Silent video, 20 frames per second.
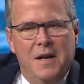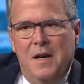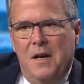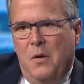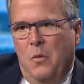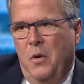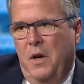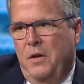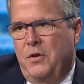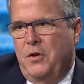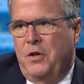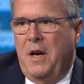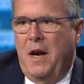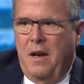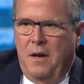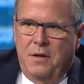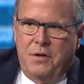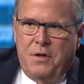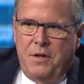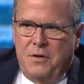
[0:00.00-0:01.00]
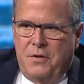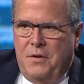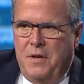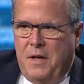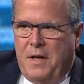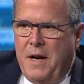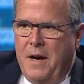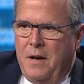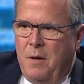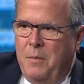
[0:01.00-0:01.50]
which challenges the
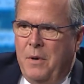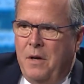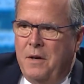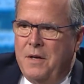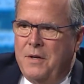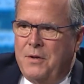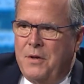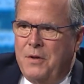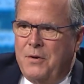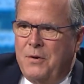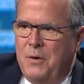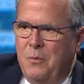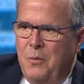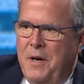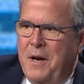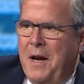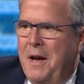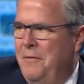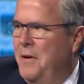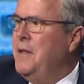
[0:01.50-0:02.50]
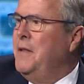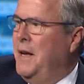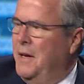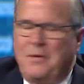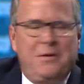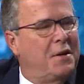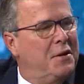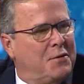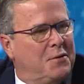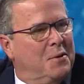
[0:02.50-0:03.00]
accountability system we have in that
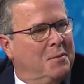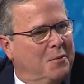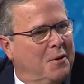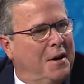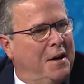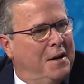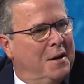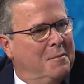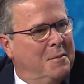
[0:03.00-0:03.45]
system, right?